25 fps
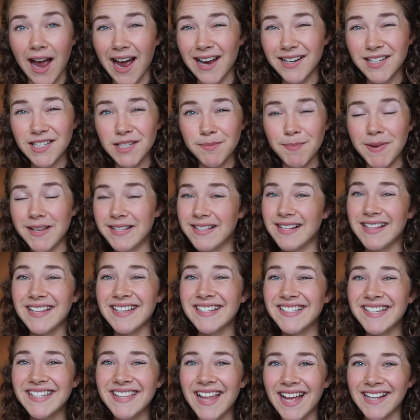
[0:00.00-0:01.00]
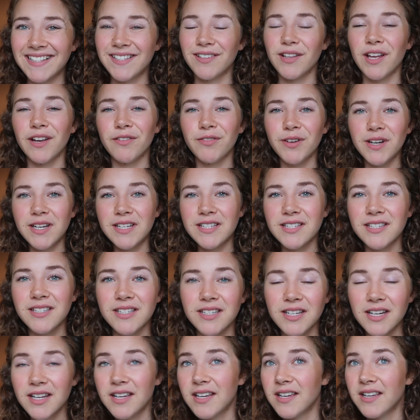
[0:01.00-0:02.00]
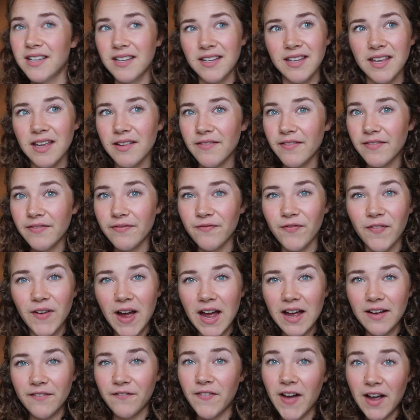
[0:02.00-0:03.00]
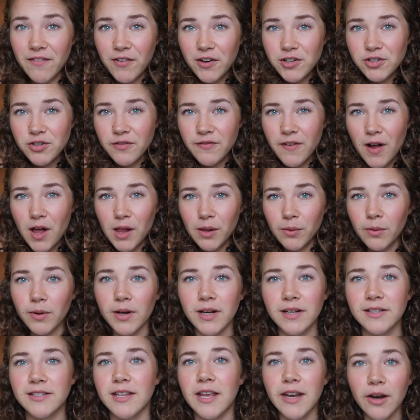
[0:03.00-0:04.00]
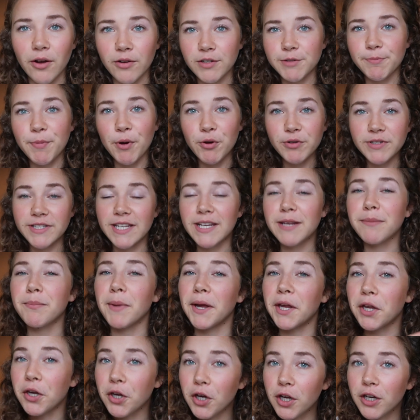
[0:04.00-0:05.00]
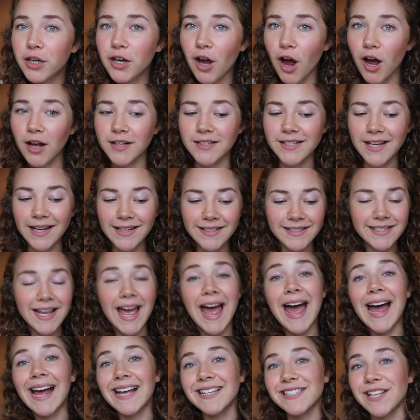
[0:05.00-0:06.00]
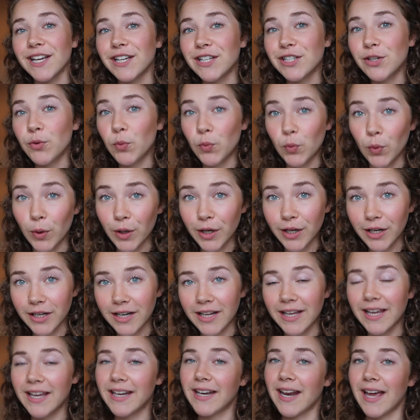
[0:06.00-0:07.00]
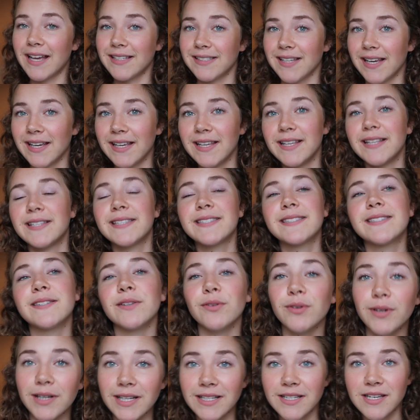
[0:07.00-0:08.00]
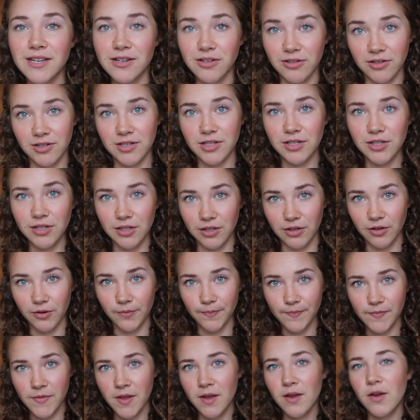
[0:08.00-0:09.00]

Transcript: I just basically did that till I reached 500 followers, and I was posting my good content as I would and as I still continue to do.